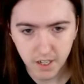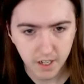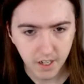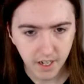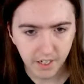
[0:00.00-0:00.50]

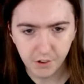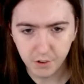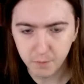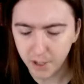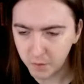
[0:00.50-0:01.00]
as you
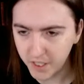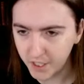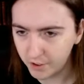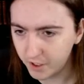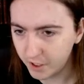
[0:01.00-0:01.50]
may or may
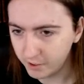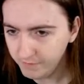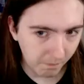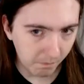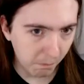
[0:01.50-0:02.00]
not know,
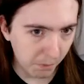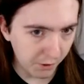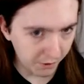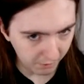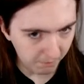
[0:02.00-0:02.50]

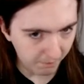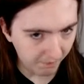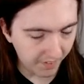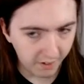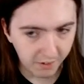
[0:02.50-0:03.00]
Pluto
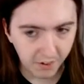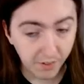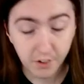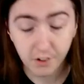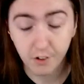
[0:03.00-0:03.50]
was the
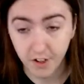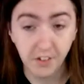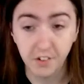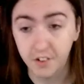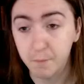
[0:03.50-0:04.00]
first
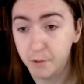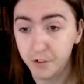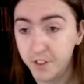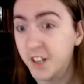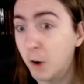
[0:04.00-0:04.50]

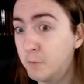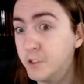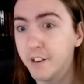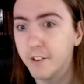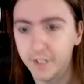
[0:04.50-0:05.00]
trans-Neptunian
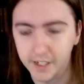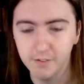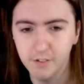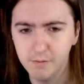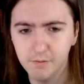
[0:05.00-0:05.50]
object
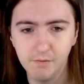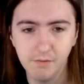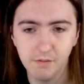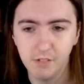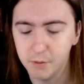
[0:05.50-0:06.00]
found.
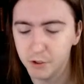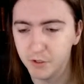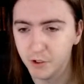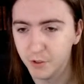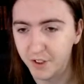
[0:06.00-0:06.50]
I'm sure we've
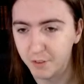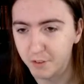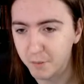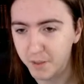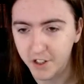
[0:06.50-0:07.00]
all read the
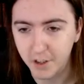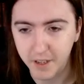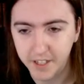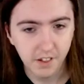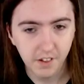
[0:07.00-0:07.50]
Wikipedia
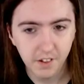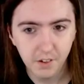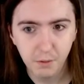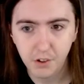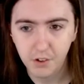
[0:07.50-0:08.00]
page. This
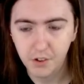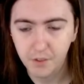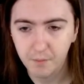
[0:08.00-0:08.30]
was